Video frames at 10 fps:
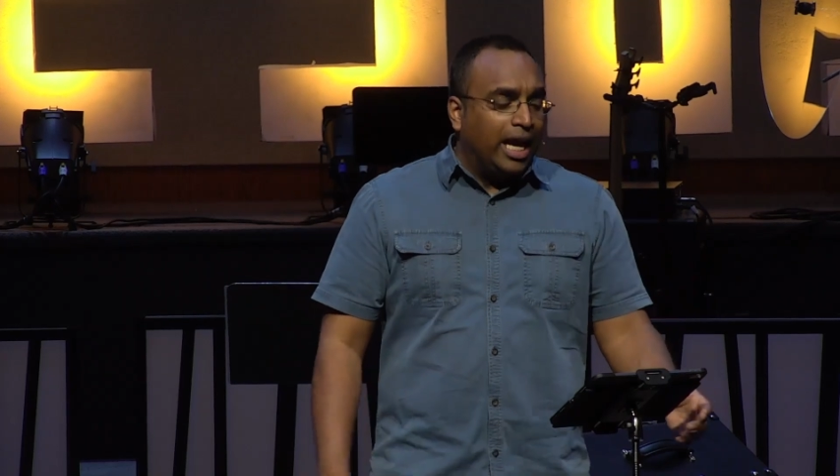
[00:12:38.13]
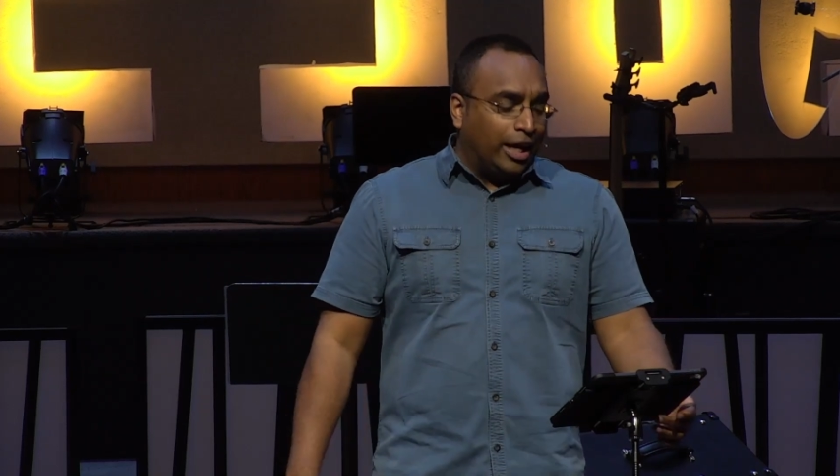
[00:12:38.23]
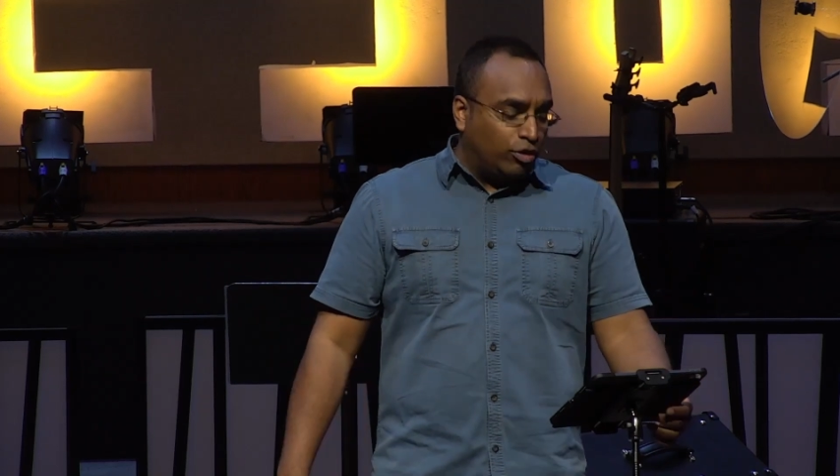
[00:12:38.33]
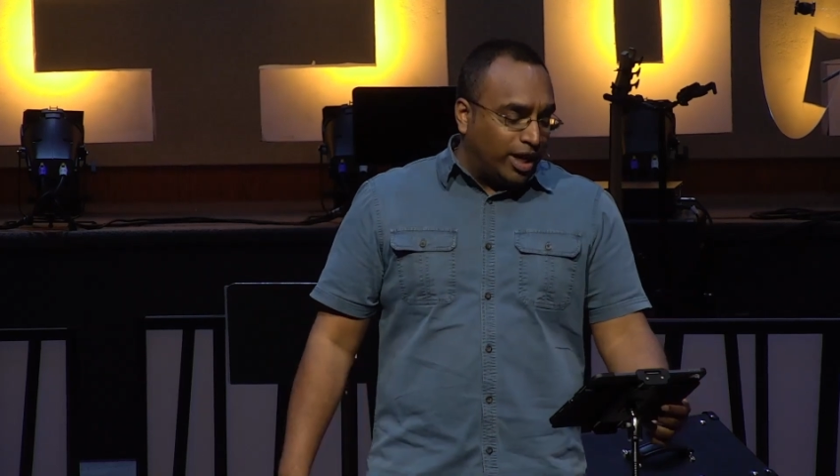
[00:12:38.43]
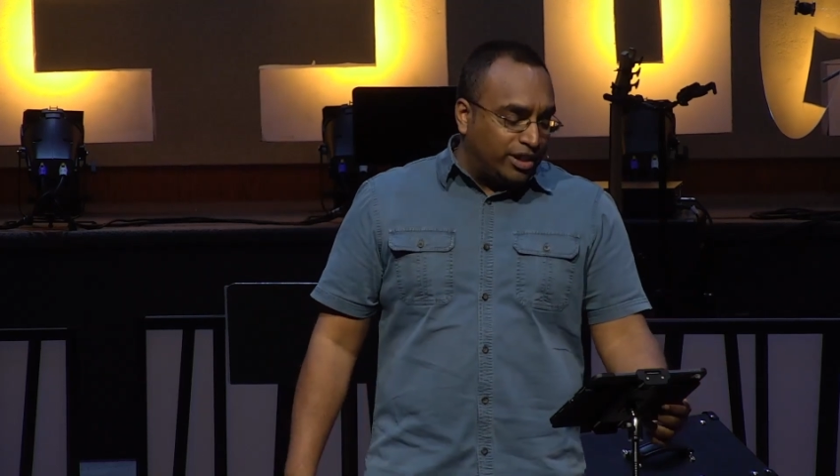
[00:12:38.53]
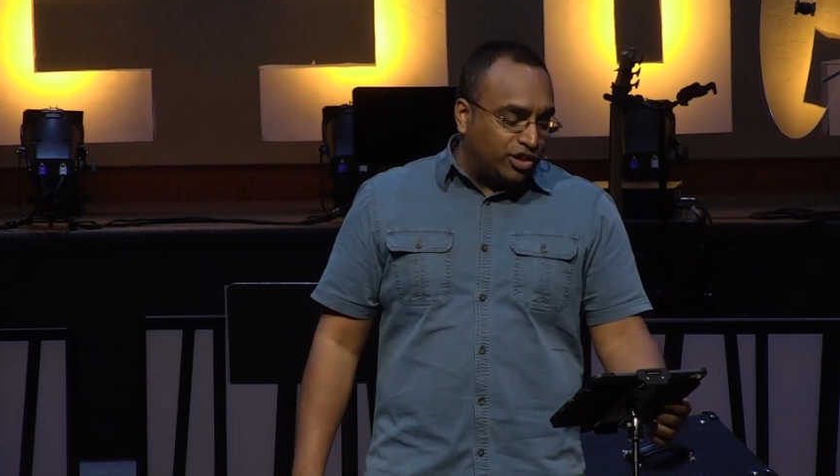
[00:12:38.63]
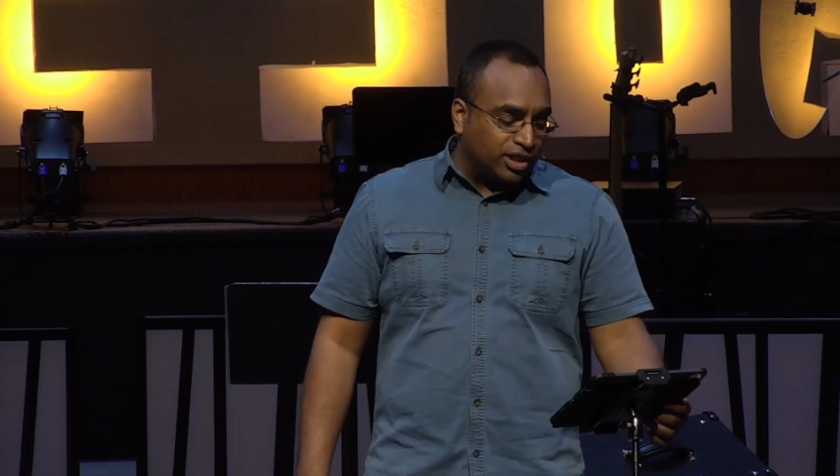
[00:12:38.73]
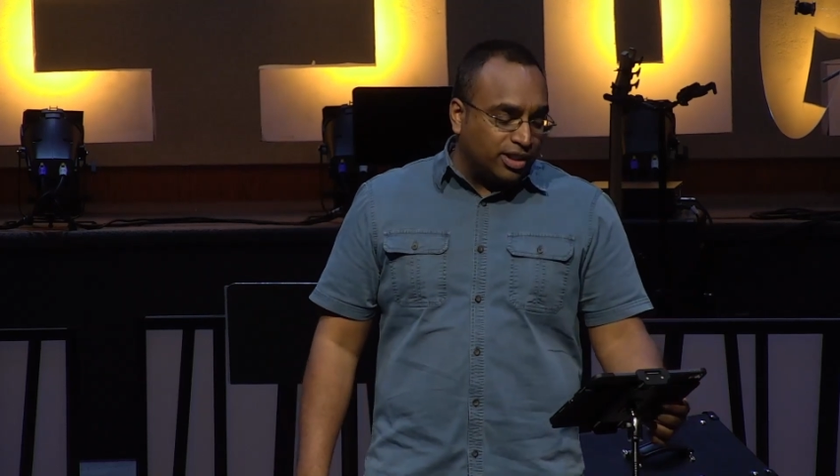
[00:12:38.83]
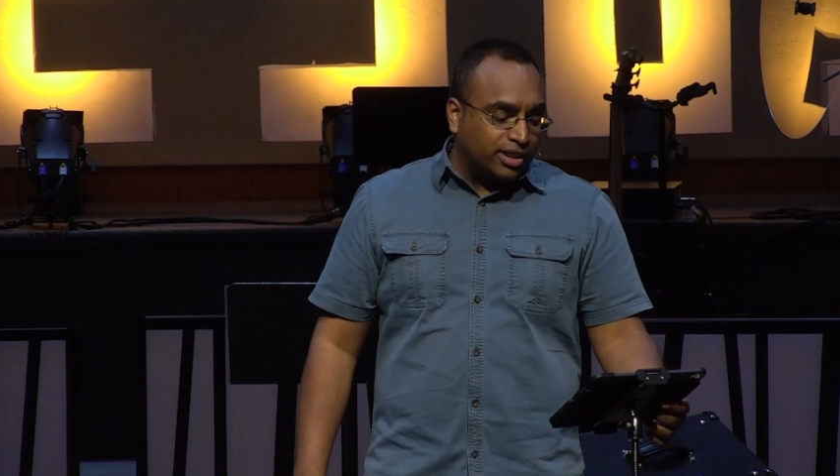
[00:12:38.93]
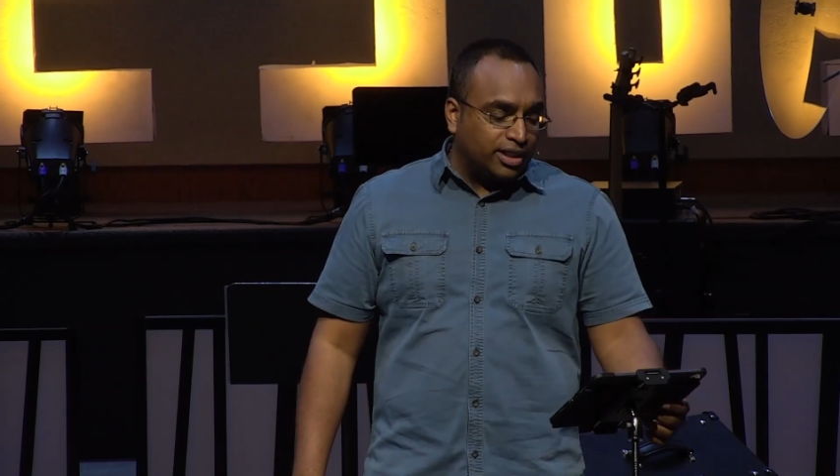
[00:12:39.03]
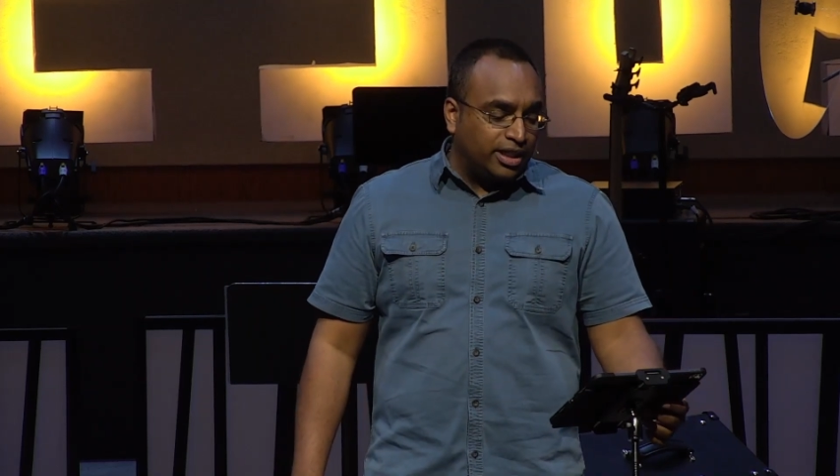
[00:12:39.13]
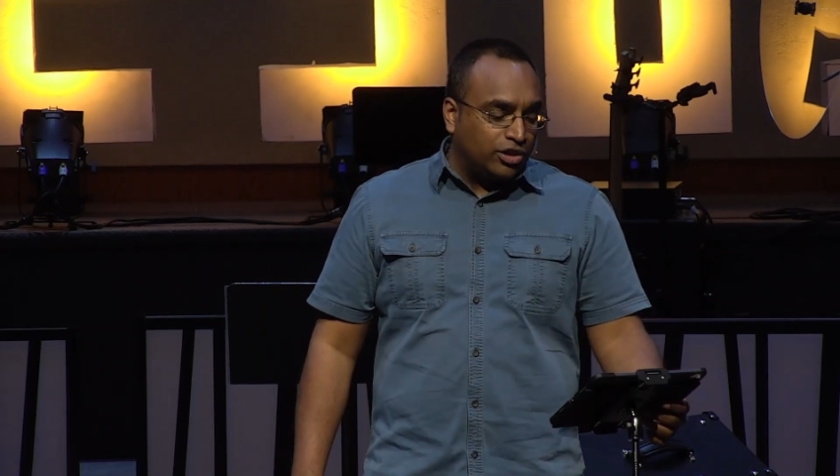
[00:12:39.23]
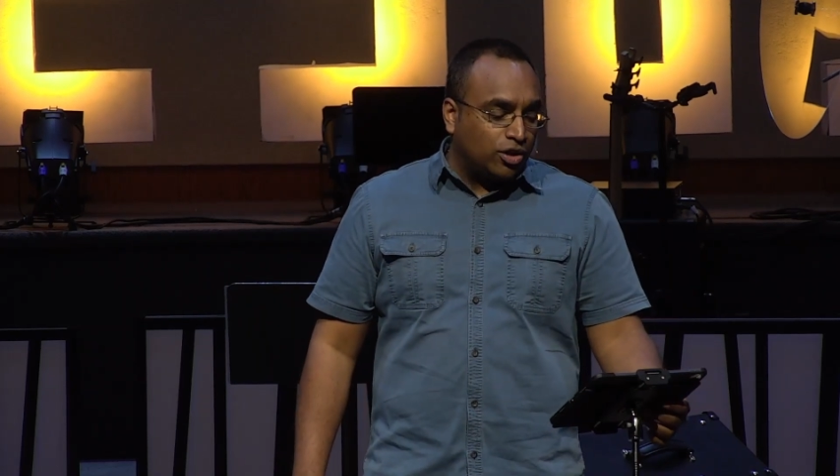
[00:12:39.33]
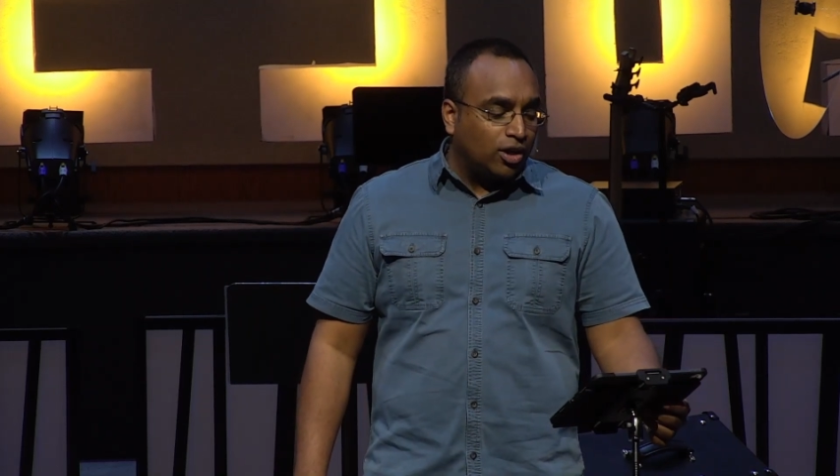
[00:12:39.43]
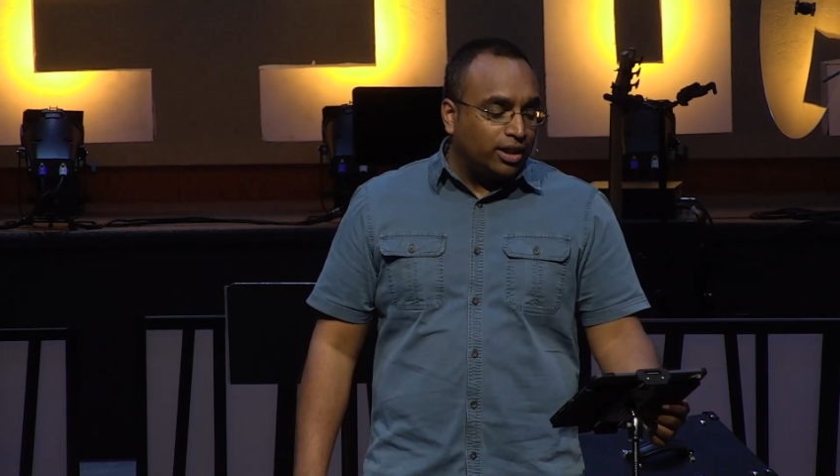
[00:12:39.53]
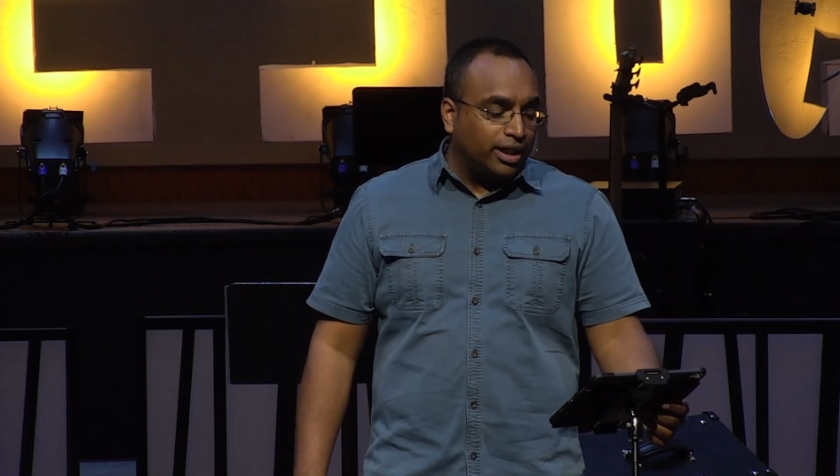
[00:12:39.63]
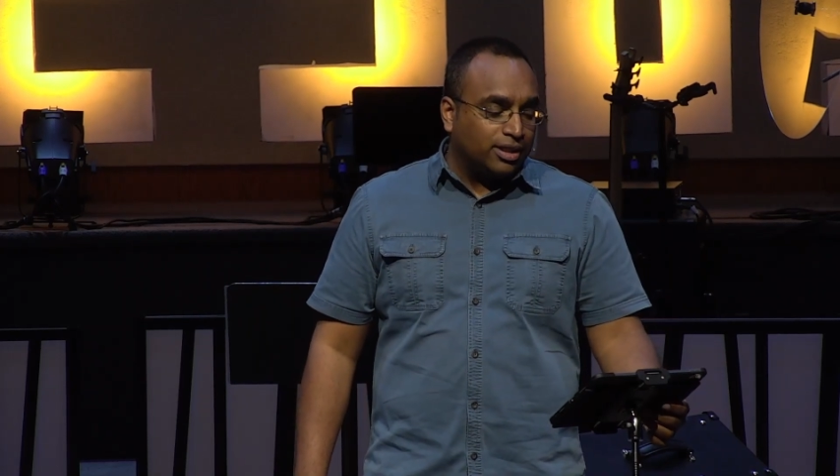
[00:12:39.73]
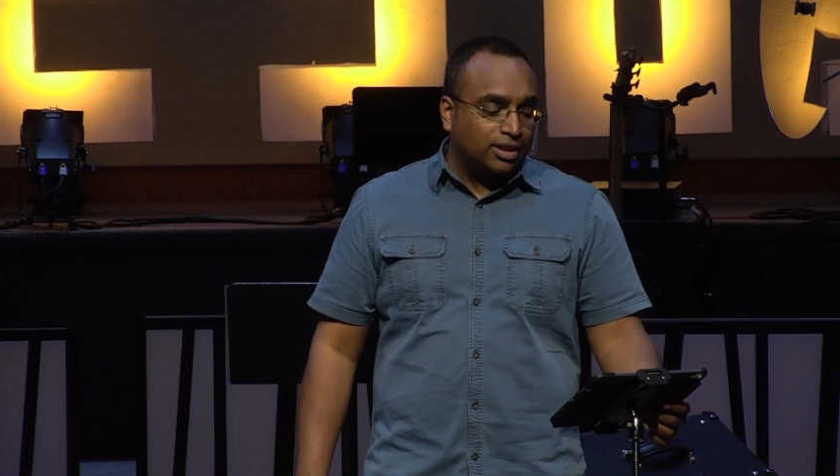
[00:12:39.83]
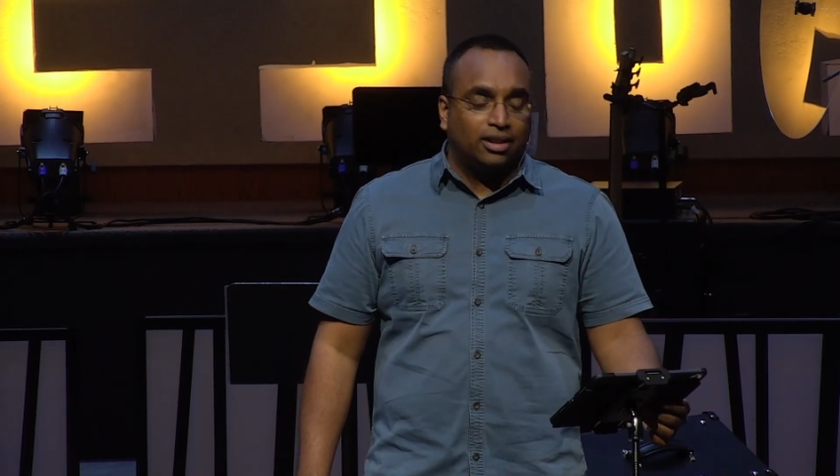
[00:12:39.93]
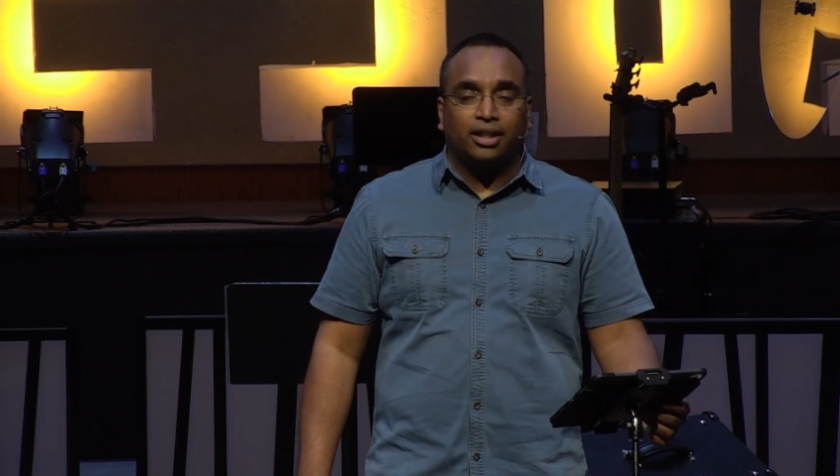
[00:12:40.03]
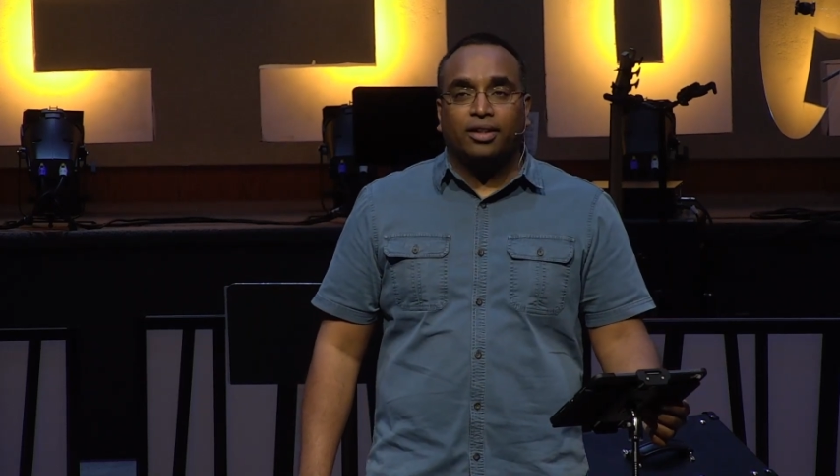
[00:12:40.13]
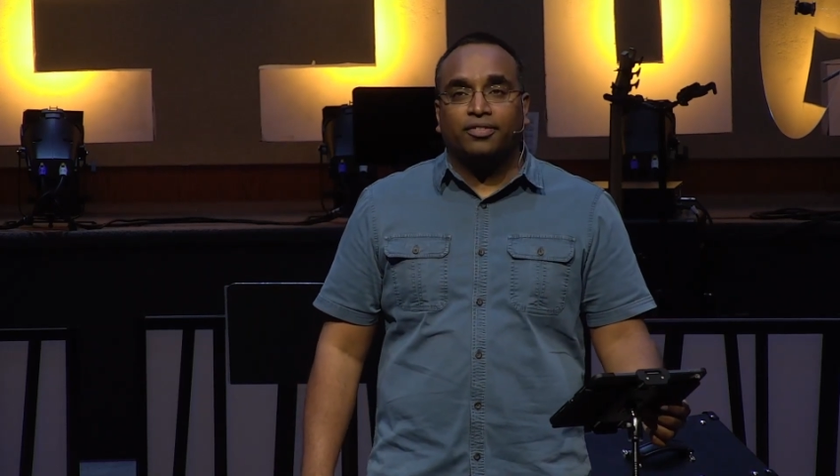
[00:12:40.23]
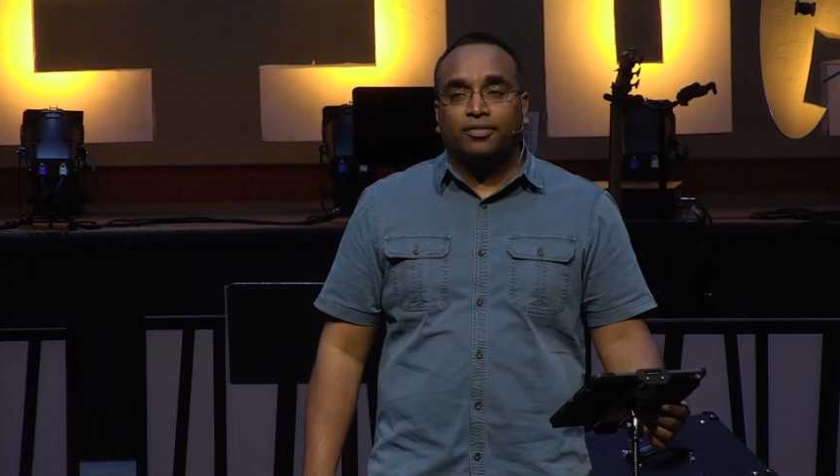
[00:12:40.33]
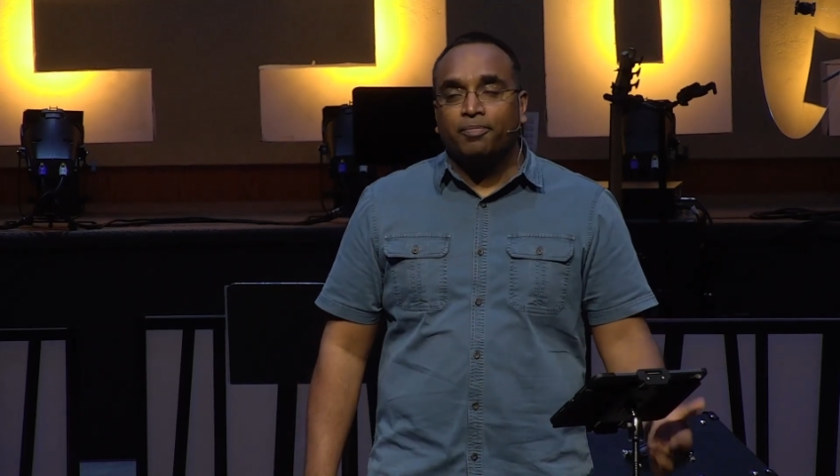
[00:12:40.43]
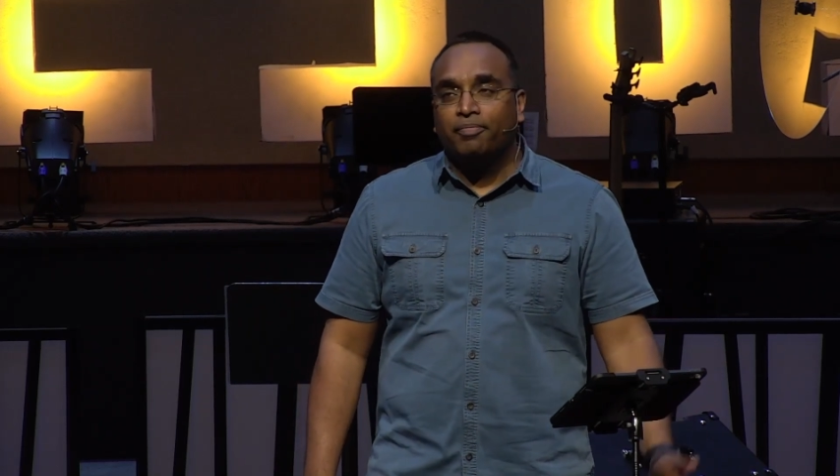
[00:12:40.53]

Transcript: and righteousness that he's calling us to live.